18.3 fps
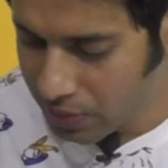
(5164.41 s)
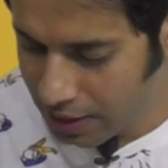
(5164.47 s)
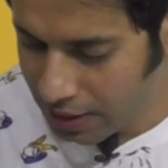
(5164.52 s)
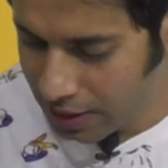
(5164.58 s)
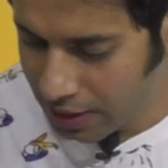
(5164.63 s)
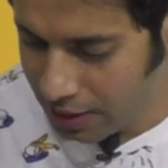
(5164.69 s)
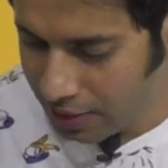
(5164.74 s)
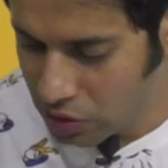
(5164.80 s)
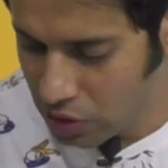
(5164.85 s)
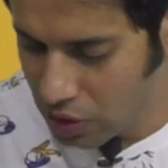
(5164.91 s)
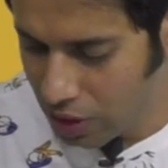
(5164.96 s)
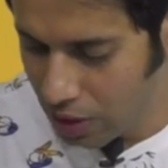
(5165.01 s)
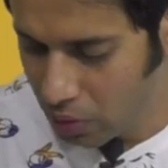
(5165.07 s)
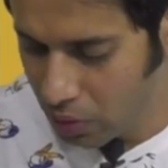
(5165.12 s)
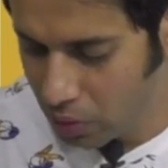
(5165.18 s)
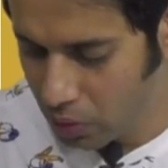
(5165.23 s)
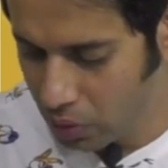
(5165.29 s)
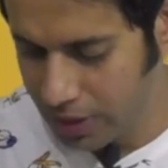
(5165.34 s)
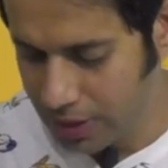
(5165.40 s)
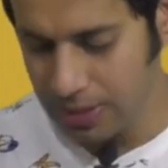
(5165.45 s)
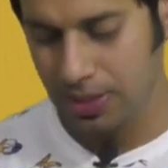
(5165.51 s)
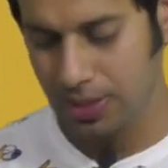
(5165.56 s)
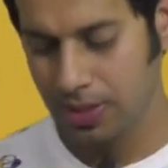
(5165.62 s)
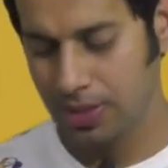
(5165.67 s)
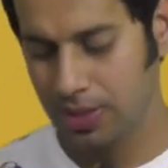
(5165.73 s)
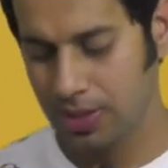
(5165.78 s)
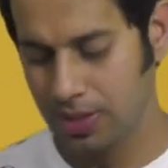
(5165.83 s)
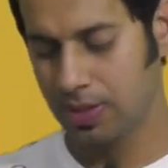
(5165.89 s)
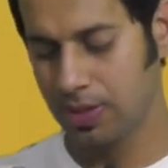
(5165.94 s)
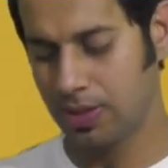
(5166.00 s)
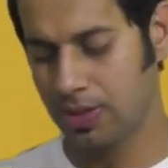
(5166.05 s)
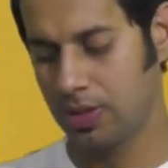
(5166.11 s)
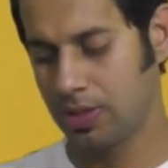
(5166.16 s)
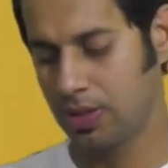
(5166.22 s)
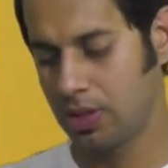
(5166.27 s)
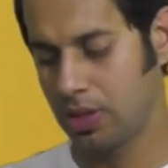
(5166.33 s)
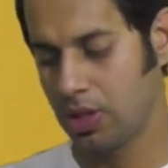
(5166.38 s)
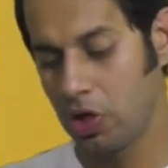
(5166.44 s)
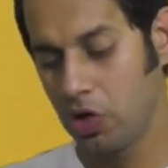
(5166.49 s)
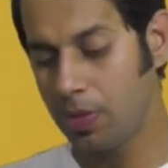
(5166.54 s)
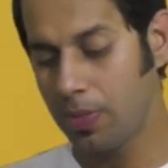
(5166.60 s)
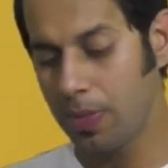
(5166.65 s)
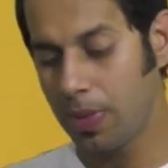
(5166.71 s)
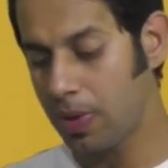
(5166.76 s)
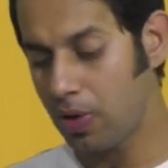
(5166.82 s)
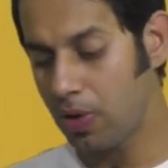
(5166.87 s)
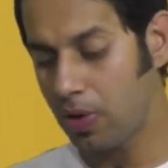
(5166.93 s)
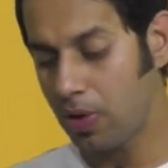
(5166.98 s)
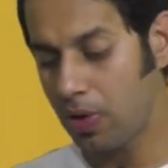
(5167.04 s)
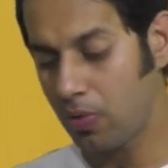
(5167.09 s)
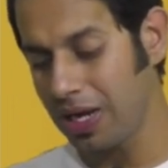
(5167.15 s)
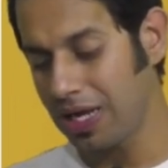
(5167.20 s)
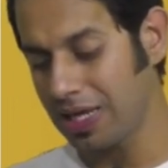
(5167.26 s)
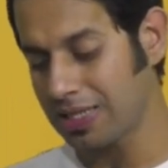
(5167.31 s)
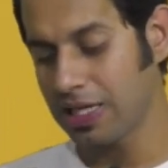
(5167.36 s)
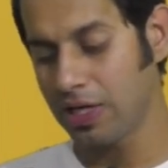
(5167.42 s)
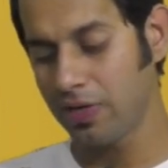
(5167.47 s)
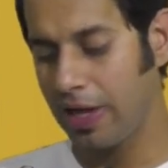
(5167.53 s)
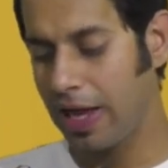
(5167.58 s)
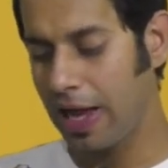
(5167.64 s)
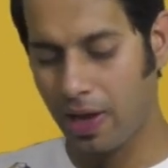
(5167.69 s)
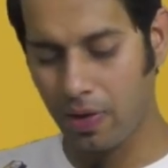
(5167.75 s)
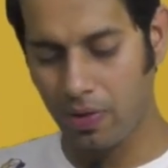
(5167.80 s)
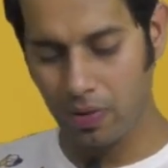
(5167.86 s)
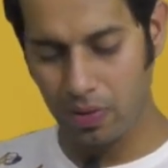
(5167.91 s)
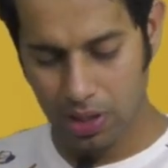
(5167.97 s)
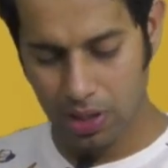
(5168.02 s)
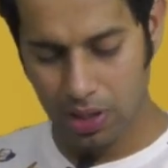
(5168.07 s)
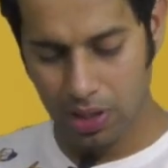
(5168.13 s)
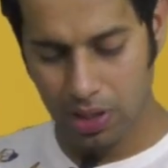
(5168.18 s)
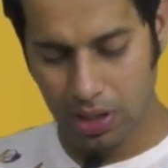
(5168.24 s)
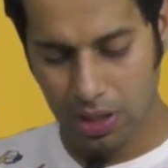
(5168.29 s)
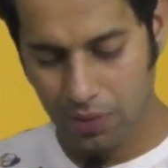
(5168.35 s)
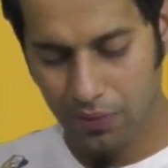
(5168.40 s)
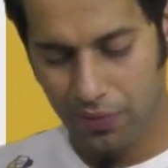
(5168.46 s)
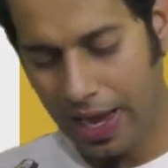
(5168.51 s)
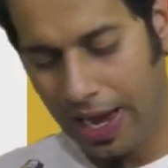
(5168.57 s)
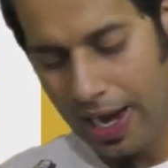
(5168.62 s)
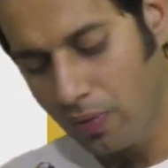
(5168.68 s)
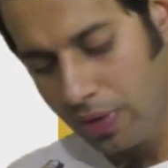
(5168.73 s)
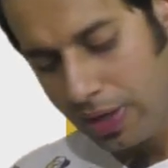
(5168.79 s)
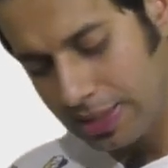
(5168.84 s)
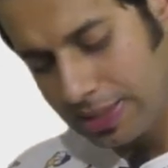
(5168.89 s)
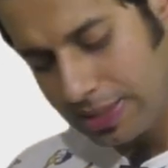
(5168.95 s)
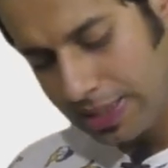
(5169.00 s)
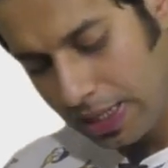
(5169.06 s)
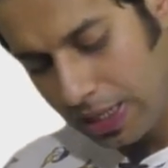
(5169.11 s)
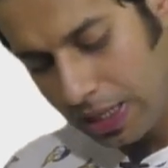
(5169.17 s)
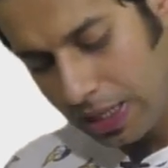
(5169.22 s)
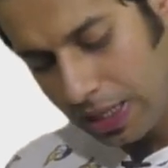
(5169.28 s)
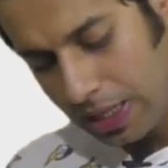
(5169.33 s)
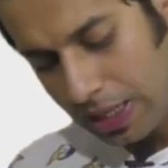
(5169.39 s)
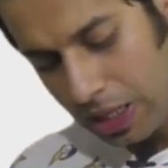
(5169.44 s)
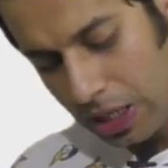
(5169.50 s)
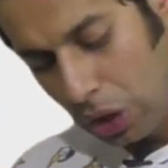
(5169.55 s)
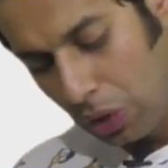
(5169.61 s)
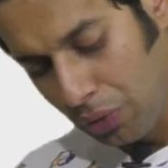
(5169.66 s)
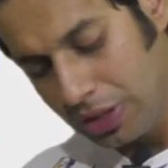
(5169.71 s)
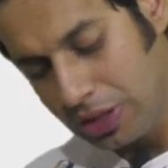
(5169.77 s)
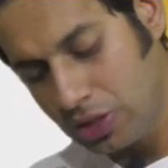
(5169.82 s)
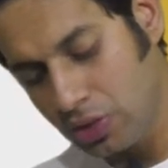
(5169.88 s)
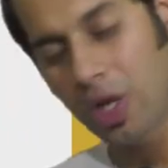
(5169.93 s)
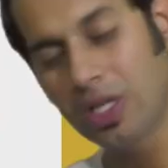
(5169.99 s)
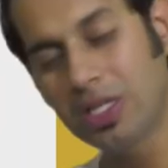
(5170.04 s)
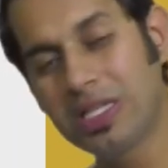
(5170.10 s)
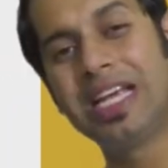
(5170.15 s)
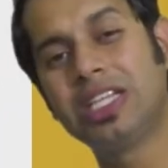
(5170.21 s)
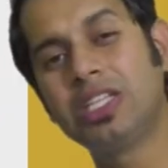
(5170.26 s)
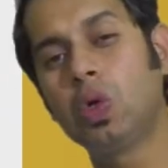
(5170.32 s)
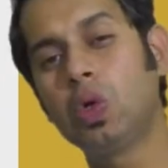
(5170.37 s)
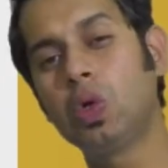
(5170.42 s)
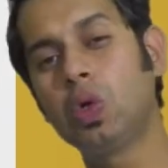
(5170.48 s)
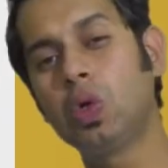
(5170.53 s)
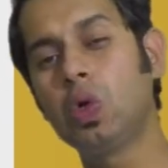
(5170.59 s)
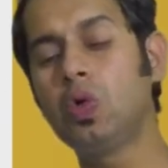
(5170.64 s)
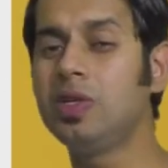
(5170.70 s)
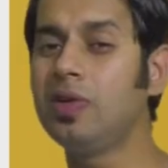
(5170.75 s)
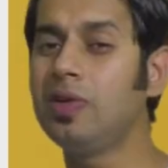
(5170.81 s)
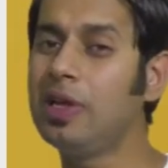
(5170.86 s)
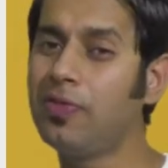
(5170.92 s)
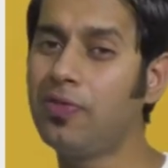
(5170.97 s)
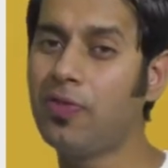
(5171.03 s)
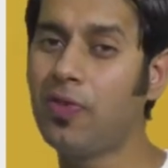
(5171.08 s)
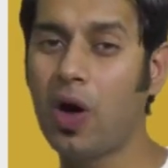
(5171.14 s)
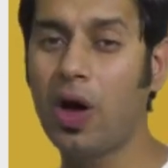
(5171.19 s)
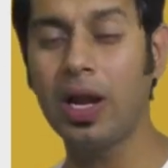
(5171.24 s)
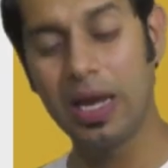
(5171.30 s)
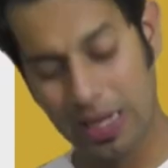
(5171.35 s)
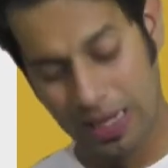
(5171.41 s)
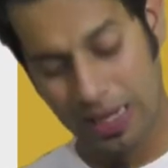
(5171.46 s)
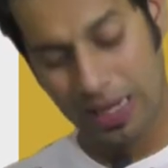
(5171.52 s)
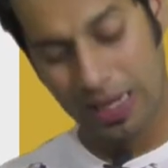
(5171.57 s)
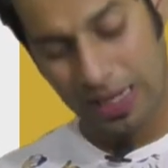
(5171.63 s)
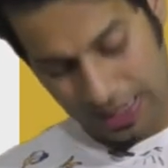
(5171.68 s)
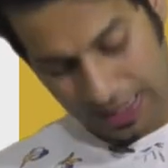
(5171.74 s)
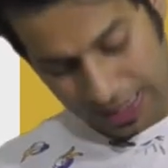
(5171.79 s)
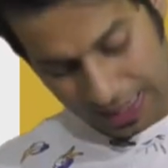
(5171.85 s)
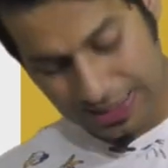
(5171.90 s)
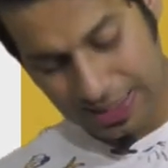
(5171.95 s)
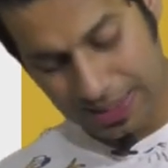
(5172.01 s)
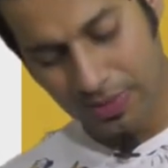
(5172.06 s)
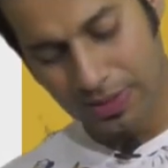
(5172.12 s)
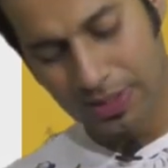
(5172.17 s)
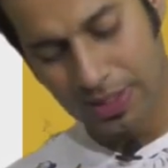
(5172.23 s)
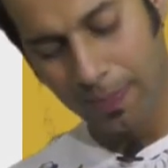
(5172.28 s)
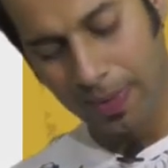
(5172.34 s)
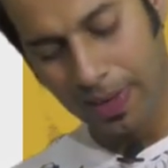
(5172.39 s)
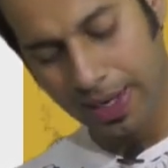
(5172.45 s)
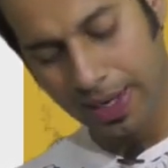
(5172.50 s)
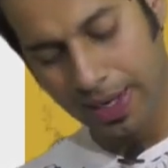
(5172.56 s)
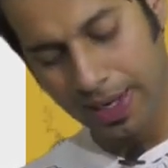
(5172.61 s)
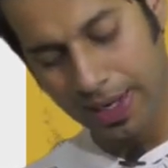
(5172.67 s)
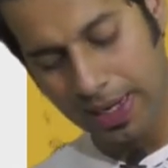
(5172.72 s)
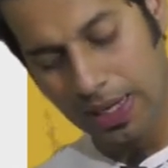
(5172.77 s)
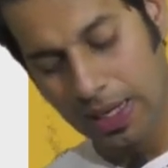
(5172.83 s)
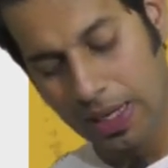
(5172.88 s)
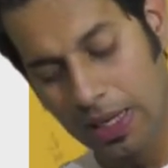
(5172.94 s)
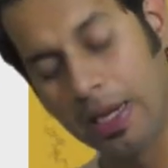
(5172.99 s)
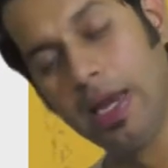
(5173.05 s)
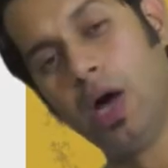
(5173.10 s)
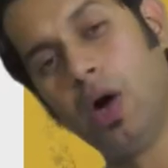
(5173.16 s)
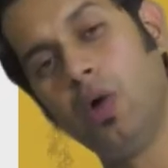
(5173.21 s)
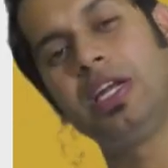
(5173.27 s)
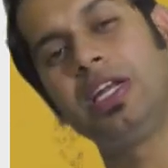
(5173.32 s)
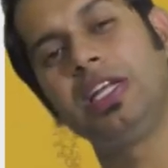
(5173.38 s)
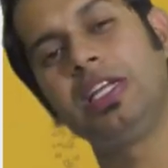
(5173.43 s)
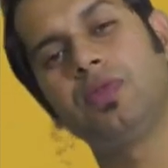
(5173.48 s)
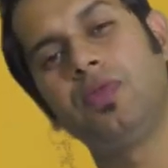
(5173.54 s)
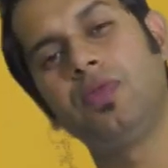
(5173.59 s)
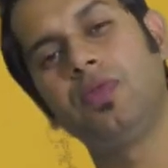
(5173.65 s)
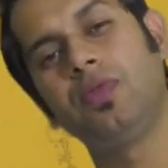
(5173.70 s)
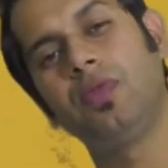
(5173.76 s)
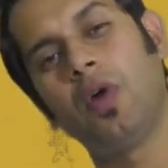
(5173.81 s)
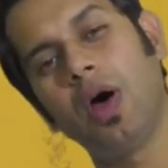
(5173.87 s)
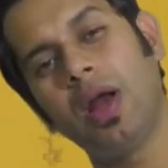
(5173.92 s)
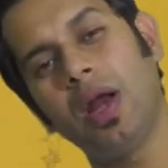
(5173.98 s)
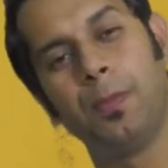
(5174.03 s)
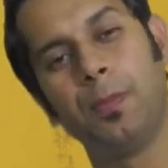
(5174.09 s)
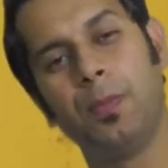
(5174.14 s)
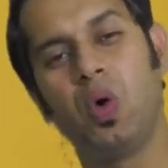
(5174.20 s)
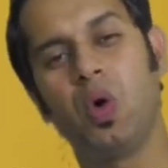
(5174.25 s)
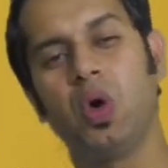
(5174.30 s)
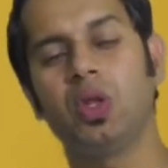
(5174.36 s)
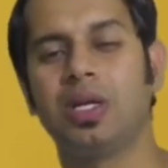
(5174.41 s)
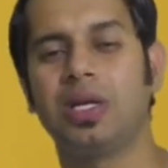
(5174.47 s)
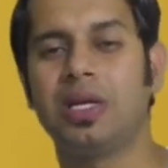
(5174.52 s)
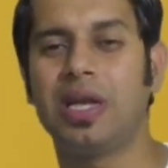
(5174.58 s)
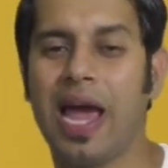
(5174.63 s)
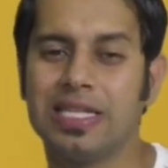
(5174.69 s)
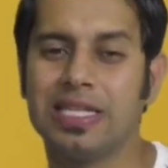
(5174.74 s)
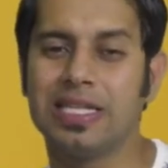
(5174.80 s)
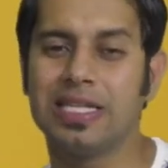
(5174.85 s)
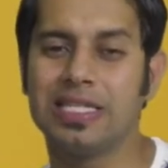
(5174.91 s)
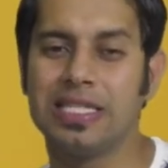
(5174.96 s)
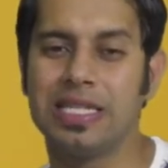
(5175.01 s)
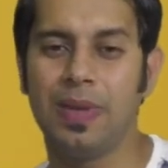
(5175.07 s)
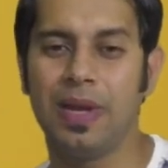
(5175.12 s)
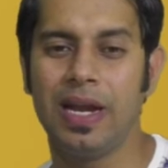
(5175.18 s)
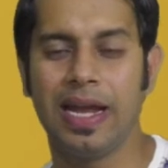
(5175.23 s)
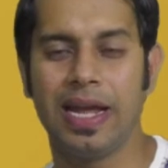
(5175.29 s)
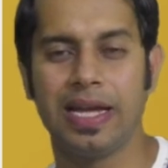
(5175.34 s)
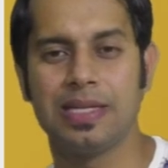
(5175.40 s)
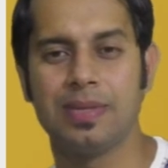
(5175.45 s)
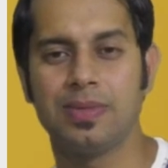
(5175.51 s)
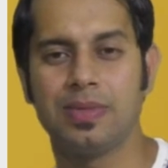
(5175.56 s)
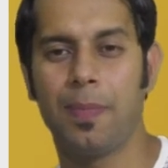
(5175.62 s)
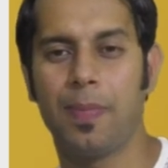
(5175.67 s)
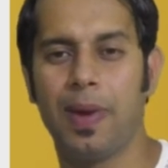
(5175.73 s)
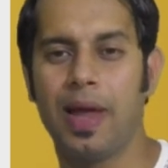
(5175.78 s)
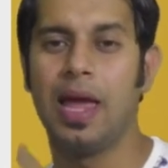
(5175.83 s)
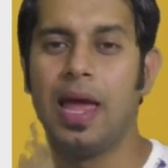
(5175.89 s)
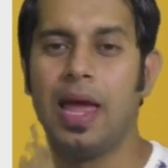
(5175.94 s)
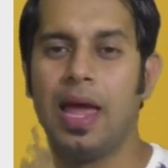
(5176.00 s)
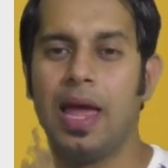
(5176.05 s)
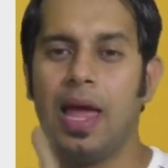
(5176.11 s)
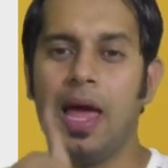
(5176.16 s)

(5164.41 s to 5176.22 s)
working which you have to do is, you remember one asset we had one asset which was exclusively for exempt supply. Now it is for both taxable and exempt supply.